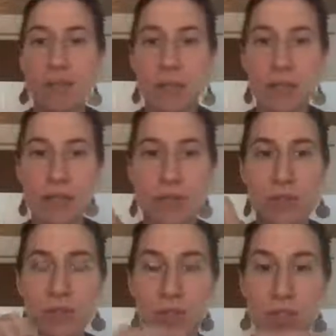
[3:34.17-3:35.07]
that I
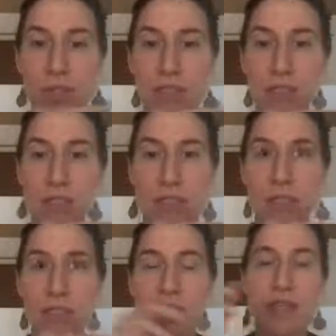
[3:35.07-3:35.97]
could bring in the
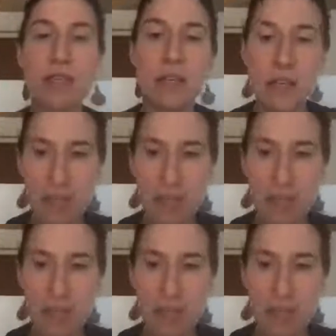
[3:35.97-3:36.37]
resources